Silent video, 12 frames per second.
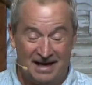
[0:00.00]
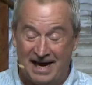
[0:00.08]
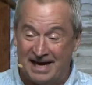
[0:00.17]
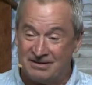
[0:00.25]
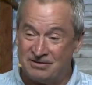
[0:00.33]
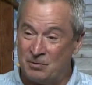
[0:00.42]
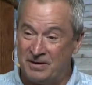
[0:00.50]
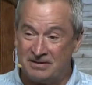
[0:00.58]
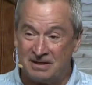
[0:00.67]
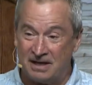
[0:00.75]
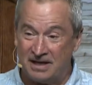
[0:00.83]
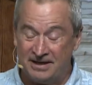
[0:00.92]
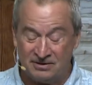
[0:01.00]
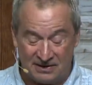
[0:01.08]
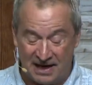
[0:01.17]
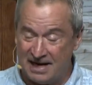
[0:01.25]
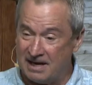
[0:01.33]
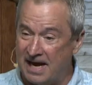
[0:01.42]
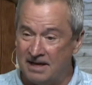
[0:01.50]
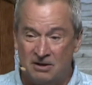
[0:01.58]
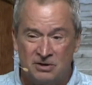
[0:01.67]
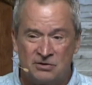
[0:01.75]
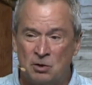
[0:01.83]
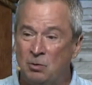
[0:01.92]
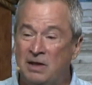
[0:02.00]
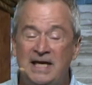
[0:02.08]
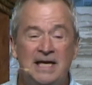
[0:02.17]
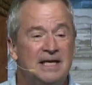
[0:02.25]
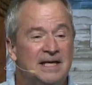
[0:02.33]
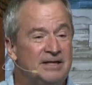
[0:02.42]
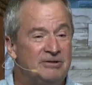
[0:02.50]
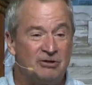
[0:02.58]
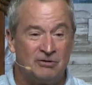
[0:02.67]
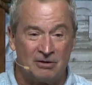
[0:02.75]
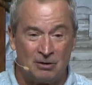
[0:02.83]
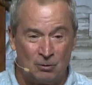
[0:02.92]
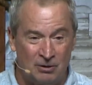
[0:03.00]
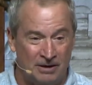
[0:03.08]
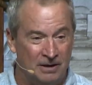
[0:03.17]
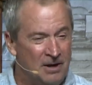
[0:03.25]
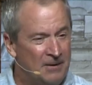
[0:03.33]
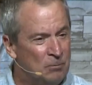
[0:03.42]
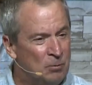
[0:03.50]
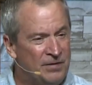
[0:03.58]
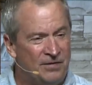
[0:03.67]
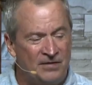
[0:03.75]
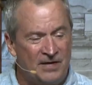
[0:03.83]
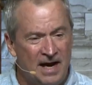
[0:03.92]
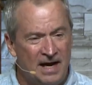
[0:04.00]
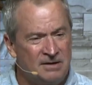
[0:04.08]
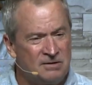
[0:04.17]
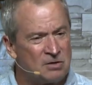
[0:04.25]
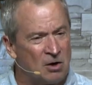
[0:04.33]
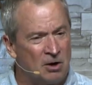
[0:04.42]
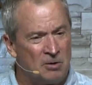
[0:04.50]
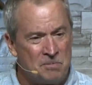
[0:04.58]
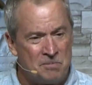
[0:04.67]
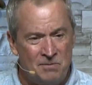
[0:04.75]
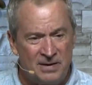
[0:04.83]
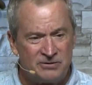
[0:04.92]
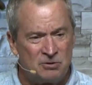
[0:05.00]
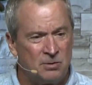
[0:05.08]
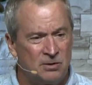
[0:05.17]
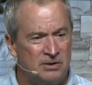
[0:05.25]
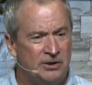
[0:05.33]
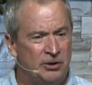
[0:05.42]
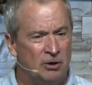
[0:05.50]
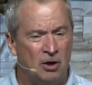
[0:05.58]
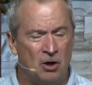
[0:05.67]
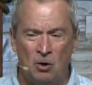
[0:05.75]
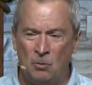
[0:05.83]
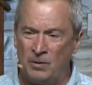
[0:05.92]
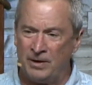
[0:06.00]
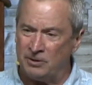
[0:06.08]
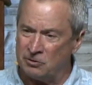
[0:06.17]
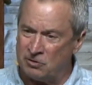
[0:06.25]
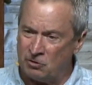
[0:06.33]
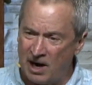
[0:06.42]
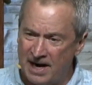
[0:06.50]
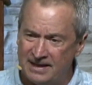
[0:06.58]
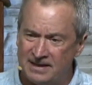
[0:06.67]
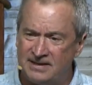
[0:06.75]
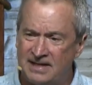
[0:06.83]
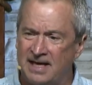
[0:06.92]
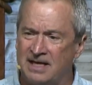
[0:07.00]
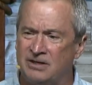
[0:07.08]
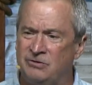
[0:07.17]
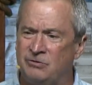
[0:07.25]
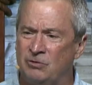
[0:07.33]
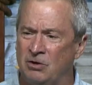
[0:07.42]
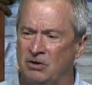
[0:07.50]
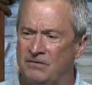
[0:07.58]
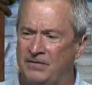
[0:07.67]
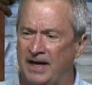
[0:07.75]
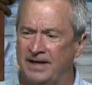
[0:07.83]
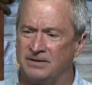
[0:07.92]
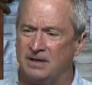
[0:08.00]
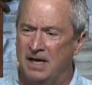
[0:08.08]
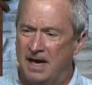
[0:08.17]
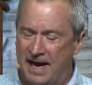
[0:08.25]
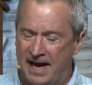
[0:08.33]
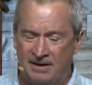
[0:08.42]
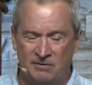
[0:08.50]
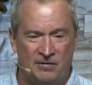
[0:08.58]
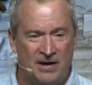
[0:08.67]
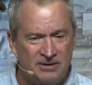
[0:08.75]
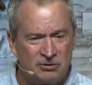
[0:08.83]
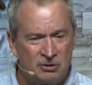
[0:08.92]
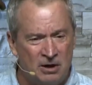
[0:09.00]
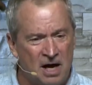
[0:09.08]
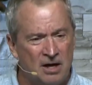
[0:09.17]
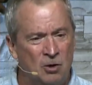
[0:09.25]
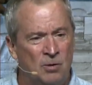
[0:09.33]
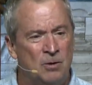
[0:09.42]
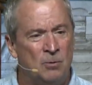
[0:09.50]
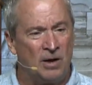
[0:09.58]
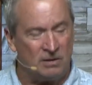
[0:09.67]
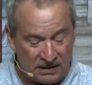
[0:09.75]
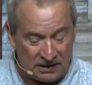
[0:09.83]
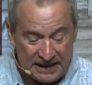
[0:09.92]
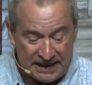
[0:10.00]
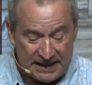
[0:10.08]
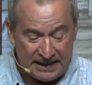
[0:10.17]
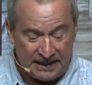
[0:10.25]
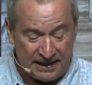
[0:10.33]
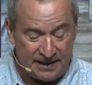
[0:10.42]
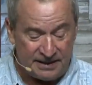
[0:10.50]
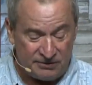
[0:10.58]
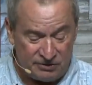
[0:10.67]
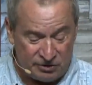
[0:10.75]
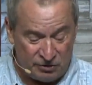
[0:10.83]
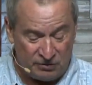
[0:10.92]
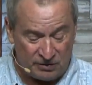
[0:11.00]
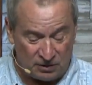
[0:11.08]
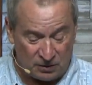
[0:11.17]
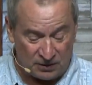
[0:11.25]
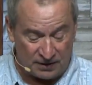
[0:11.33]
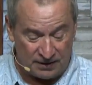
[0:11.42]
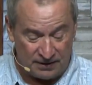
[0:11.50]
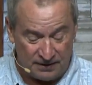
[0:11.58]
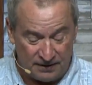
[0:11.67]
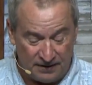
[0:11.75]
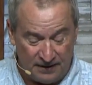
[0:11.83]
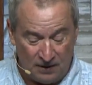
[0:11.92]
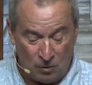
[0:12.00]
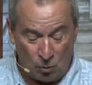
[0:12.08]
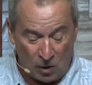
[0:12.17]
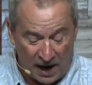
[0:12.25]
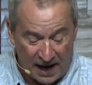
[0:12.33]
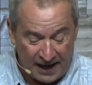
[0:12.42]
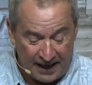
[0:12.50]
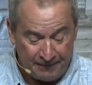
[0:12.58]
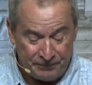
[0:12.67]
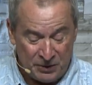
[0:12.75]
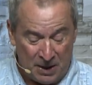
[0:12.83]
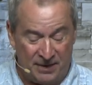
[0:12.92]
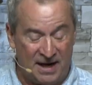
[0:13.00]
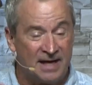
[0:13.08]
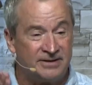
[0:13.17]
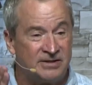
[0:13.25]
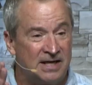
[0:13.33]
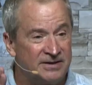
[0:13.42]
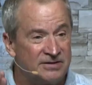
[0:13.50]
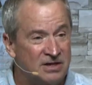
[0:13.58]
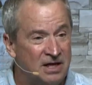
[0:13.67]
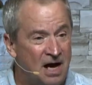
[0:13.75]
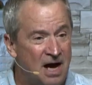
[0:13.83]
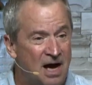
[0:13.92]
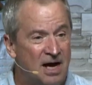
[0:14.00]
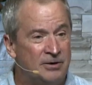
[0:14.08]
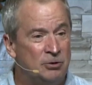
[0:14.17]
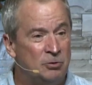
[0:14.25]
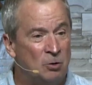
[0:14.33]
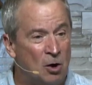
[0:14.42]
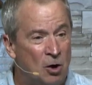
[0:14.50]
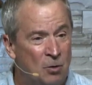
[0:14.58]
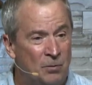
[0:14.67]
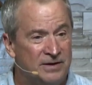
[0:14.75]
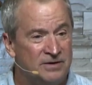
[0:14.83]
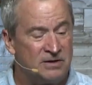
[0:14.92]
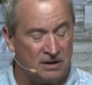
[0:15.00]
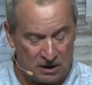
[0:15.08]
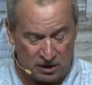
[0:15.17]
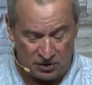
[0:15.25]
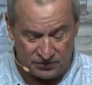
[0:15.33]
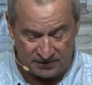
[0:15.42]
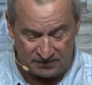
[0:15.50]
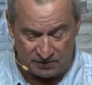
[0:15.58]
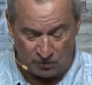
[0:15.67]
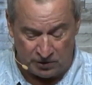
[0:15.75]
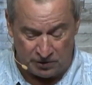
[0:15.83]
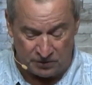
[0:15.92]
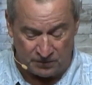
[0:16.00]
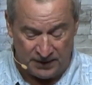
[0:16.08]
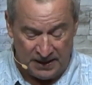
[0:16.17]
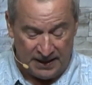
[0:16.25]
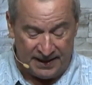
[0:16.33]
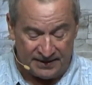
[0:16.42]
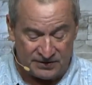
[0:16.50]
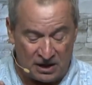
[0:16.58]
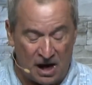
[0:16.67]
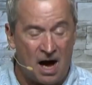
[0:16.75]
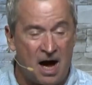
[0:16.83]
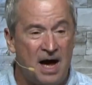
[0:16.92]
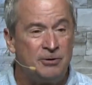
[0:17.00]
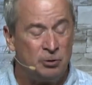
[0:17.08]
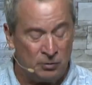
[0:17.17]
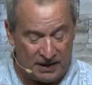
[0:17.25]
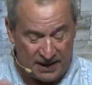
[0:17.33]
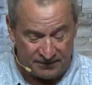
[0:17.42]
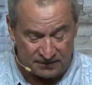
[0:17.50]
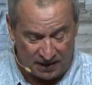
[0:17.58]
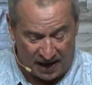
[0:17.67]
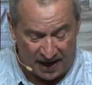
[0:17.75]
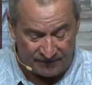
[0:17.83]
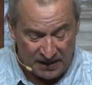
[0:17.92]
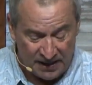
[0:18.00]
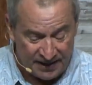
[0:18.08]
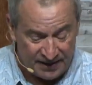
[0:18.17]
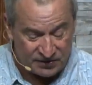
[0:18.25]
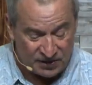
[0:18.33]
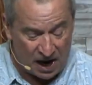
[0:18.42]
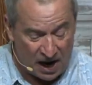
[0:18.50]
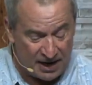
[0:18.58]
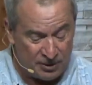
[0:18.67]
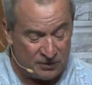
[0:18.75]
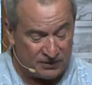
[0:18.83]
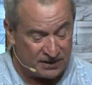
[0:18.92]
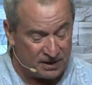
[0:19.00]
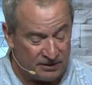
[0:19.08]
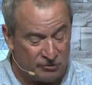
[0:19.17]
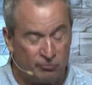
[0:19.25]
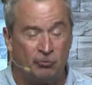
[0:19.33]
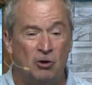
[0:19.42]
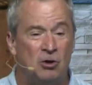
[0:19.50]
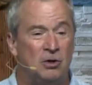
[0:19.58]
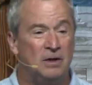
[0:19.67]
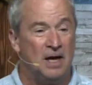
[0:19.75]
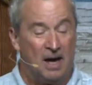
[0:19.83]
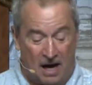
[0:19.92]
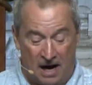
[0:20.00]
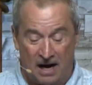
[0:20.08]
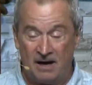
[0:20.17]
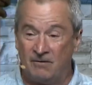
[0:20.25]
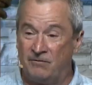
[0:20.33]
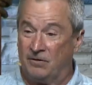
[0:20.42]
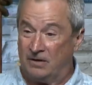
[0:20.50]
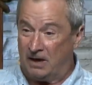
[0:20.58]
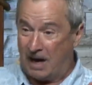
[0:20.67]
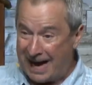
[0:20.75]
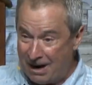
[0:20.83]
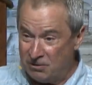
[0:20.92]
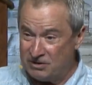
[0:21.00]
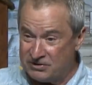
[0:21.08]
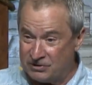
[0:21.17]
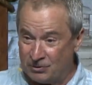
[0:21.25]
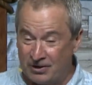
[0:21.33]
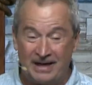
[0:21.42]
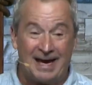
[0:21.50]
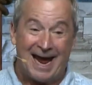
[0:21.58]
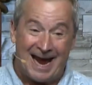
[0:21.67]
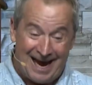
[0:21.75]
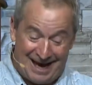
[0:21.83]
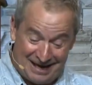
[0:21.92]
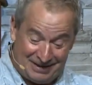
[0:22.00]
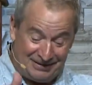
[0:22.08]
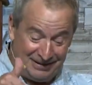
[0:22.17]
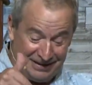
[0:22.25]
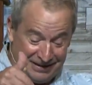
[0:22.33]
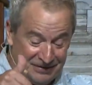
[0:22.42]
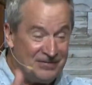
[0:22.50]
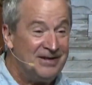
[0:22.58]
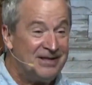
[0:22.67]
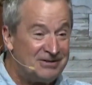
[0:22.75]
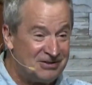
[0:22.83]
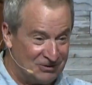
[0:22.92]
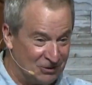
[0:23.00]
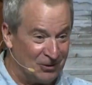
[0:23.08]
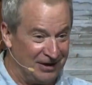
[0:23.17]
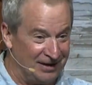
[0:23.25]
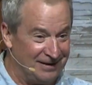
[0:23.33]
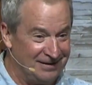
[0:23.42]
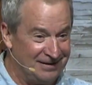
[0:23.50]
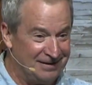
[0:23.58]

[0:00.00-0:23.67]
And so he's he's saying, hey, so lean into the Lord. When things are miserable in your home, when you're trying to take control of things and things are not going well, lean into the Lord. Why? Because it is God who opens and closes the womb. It is God who gives life. It is God who is control of our story and this story?